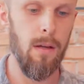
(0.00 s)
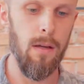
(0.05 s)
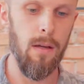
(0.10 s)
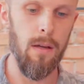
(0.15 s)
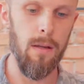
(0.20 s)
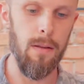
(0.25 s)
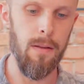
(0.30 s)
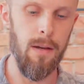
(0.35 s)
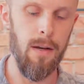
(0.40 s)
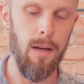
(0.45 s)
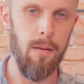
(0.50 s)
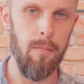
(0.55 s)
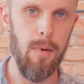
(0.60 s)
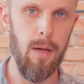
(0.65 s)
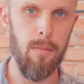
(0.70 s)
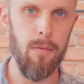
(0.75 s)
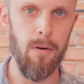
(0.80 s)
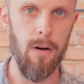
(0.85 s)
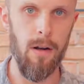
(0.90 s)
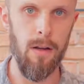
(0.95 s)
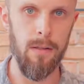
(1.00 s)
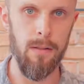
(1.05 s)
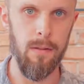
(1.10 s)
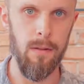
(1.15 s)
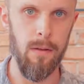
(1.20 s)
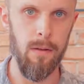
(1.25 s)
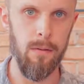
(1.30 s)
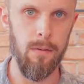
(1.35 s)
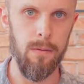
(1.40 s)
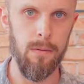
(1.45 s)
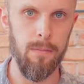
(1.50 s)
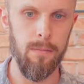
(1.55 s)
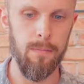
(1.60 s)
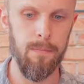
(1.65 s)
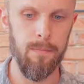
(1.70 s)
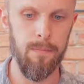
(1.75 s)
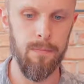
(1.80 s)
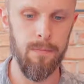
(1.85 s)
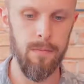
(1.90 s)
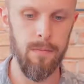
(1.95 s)
and then I memorized those.
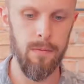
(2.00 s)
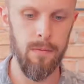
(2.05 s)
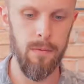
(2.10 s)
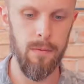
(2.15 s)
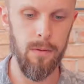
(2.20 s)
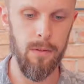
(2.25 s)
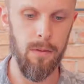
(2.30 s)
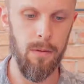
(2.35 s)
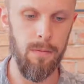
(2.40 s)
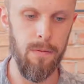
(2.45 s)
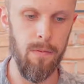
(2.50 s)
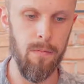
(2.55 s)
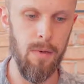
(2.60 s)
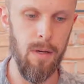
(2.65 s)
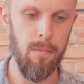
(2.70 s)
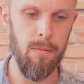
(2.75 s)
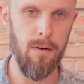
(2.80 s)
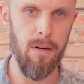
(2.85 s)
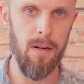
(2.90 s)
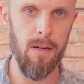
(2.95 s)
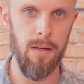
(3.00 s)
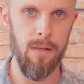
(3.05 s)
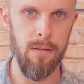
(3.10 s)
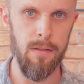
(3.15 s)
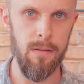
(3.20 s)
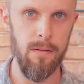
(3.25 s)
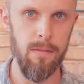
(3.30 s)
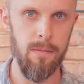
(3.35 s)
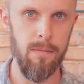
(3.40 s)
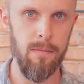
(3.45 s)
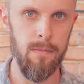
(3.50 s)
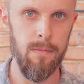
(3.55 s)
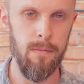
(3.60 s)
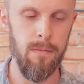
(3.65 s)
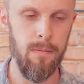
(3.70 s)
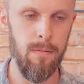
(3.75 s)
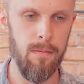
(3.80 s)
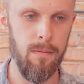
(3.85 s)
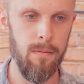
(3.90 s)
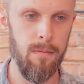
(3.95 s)
So if you memorize
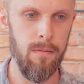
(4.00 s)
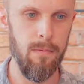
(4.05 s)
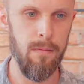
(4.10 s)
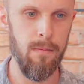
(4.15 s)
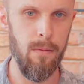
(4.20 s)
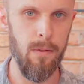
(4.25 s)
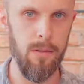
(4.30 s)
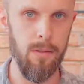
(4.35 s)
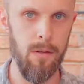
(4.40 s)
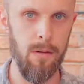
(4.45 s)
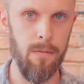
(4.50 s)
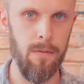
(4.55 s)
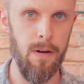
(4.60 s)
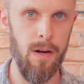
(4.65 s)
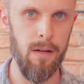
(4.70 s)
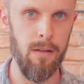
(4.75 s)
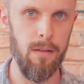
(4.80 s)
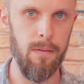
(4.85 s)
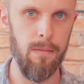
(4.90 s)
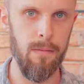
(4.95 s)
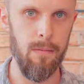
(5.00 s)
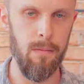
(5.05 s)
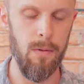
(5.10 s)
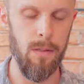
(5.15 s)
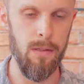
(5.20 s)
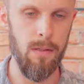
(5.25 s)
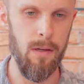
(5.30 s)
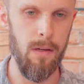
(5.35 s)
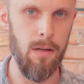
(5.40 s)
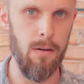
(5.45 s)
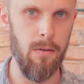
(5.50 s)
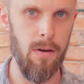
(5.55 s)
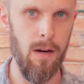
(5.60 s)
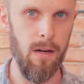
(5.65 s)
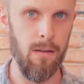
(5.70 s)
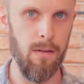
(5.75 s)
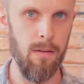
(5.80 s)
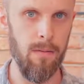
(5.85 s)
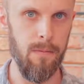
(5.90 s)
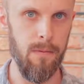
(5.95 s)
what's overactive and what's
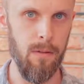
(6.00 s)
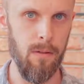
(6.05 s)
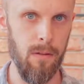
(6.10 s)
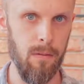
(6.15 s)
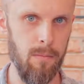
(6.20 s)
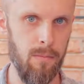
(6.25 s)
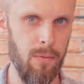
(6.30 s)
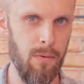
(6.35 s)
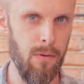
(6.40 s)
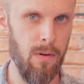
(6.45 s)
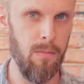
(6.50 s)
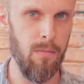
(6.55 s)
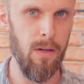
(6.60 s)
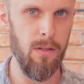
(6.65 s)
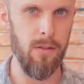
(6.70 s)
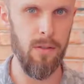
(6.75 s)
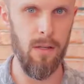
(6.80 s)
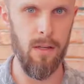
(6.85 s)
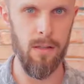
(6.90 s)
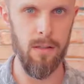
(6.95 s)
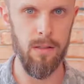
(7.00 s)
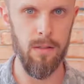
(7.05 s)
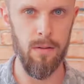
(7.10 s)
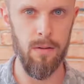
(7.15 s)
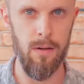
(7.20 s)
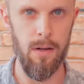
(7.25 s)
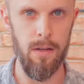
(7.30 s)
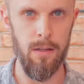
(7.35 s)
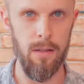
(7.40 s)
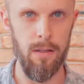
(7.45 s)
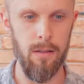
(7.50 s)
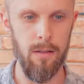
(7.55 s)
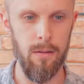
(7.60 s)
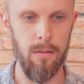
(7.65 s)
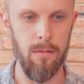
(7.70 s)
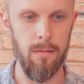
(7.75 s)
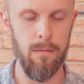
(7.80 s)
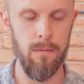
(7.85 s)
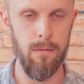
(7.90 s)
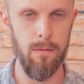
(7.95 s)
underactive, you can pretty much answer any
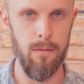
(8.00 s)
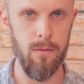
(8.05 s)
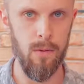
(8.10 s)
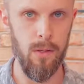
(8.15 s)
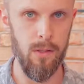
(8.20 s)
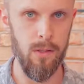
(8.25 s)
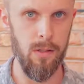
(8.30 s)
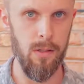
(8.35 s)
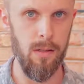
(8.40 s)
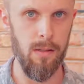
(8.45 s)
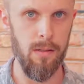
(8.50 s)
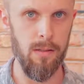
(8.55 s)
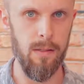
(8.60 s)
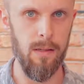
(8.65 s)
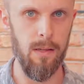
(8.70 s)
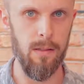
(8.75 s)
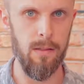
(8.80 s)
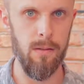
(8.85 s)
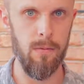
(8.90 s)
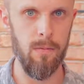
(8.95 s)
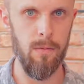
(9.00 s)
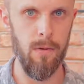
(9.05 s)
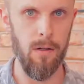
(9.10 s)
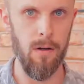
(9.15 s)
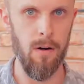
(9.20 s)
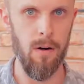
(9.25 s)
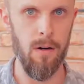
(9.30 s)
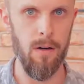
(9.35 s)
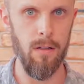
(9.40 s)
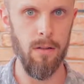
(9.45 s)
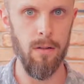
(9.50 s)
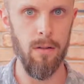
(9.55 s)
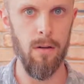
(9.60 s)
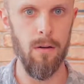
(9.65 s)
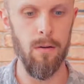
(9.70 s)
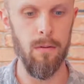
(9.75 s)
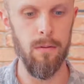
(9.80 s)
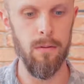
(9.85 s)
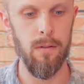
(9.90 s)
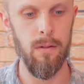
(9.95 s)
question on the test regarding
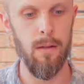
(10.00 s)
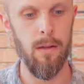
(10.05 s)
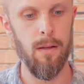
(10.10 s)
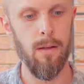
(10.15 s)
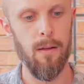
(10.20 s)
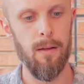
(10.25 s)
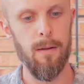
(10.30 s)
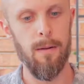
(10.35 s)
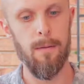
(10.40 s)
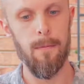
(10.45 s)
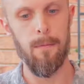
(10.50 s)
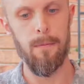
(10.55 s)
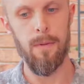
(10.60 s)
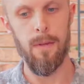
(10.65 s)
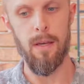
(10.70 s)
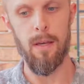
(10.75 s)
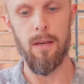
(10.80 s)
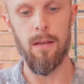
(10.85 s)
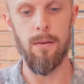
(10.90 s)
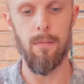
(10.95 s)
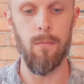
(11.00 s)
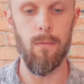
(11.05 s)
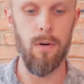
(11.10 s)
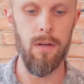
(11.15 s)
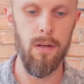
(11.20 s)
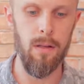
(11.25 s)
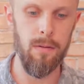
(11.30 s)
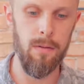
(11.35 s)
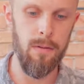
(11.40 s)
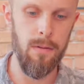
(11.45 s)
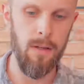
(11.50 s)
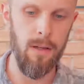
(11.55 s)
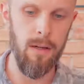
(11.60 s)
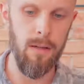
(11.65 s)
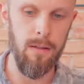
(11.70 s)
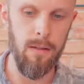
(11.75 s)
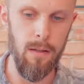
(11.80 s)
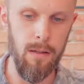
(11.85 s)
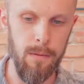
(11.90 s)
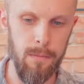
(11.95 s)
those. And one other thing I
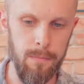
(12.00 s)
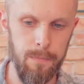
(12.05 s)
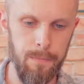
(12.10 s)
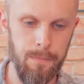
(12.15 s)
did